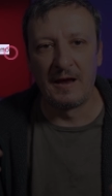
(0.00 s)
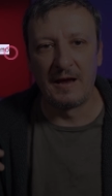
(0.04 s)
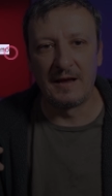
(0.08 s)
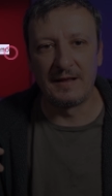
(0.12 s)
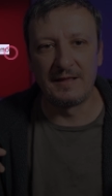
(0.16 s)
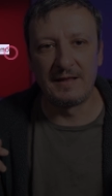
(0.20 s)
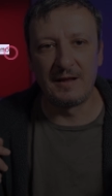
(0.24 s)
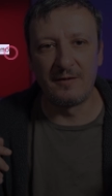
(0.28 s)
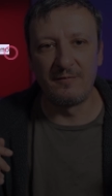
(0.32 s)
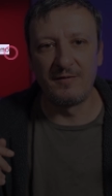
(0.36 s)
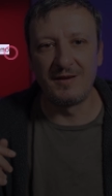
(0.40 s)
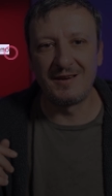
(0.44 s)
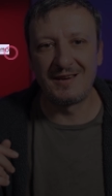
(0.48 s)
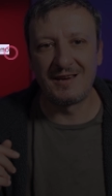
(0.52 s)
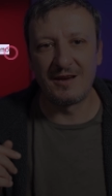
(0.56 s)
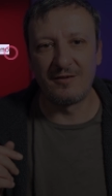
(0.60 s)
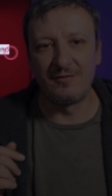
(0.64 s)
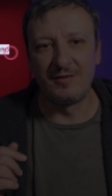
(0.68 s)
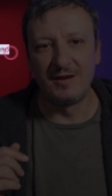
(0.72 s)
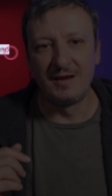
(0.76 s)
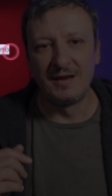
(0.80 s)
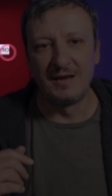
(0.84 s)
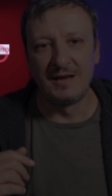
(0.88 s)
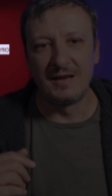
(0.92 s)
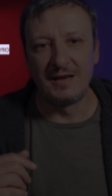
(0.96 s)
And then we
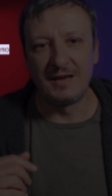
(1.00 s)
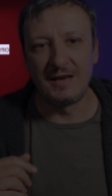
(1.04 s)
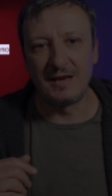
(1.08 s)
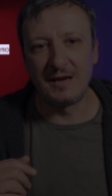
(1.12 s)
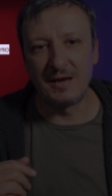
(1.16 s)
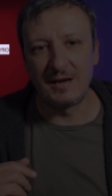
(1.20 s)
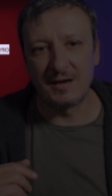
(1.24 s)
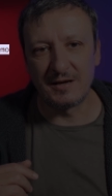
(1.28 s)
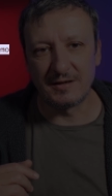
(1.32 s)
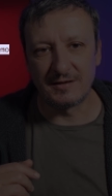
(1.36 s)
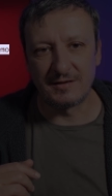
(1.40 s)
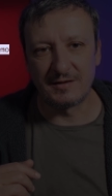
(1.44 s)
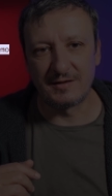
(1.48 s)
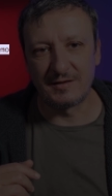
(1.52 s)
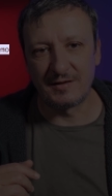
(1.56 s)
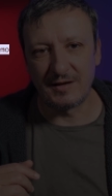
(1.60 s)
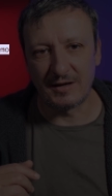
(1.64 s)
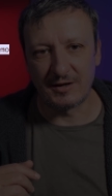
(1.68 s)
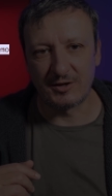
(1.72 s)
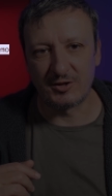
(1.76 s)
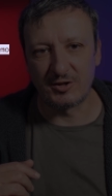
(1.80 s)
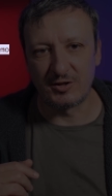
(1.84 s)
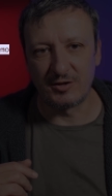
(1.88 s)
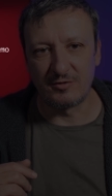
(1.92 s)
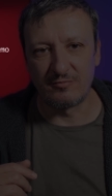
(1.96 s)
have ingress
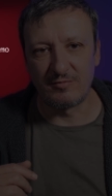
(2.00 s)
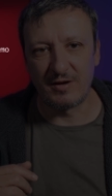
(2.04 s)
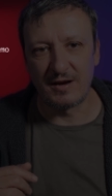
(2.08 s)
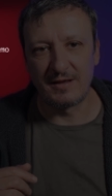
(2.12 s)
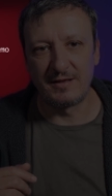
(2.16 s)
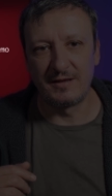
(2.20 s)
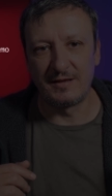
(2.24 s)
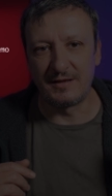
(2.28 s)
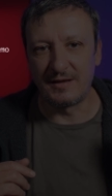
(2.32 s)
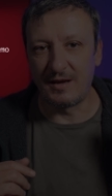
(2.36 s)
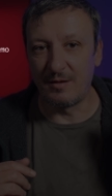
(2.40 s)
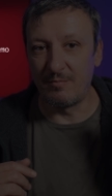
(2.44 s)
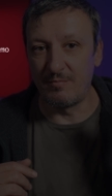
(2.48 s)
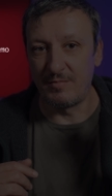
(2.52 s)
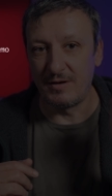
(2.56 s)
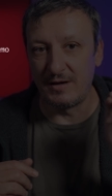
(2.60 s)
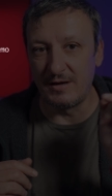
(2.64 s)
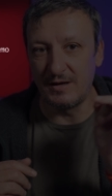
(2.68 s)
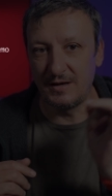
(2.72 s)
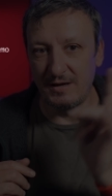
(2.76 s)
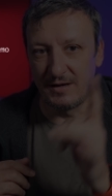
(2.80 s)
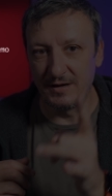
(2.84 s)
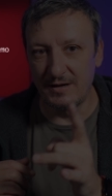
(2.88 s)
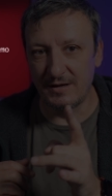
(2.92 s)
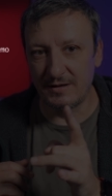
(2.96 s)
section, right? It can
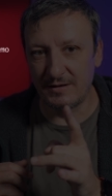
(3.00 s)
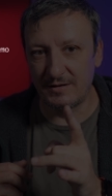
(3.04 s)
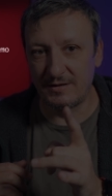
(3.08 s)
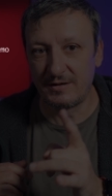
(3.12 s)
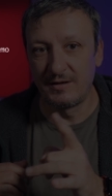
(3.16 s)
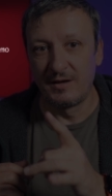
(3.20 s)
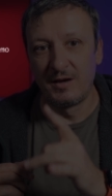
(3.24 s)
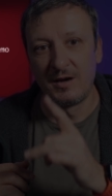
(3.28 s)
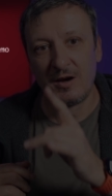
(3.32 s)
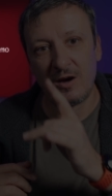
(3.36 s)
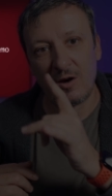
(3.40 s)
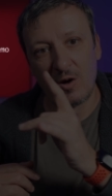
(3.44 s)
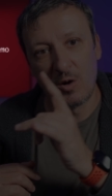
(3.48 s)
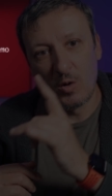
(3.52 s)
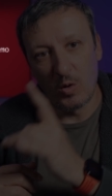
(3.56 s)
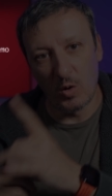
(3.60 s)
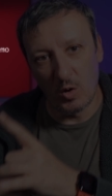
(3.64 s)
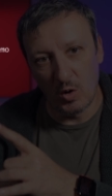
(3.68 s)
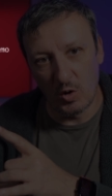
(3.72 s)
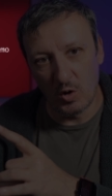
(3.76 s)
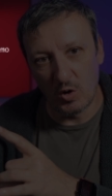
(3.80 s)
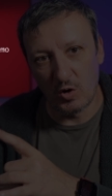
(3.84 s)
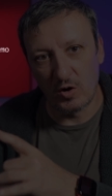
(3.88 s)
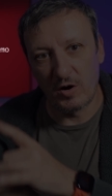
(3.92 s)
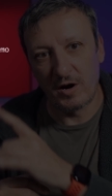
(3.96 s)
be ingress
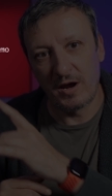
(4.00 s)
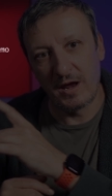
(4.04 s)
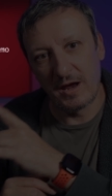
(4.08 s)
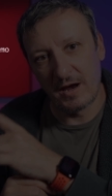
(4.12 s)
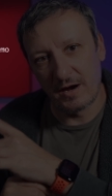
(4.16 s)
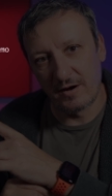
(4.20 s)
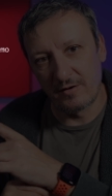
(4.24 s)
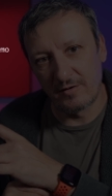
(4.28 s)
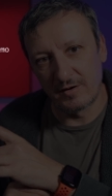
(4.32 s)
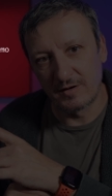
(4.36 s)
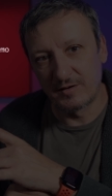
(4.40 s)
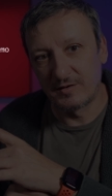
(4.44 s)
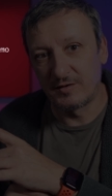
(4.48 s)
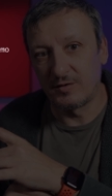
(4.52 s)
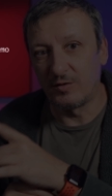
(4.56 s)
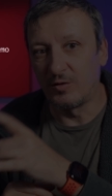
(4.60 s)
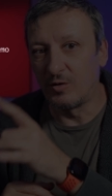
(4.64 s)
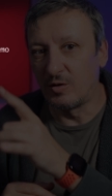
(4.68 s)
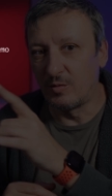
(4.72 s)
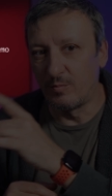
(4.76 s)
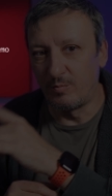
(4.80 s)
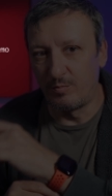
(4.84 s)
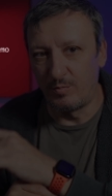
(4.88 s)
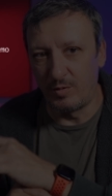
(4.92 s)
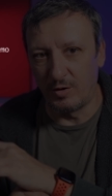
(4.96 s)
or egress
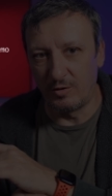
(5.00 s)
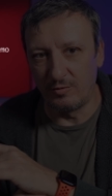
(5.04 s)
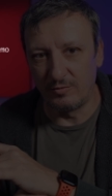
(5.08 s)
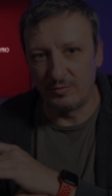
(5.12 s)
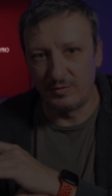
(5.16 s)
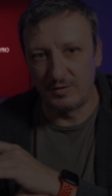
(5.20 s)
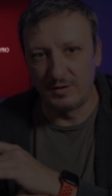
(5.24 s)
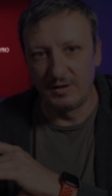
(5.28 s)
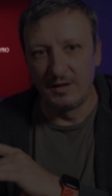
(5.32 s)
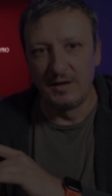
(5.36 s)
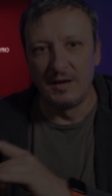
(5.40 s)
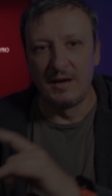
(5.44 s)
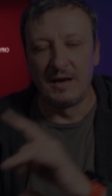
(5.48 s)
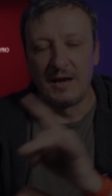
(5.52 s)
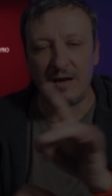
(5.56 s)
or both.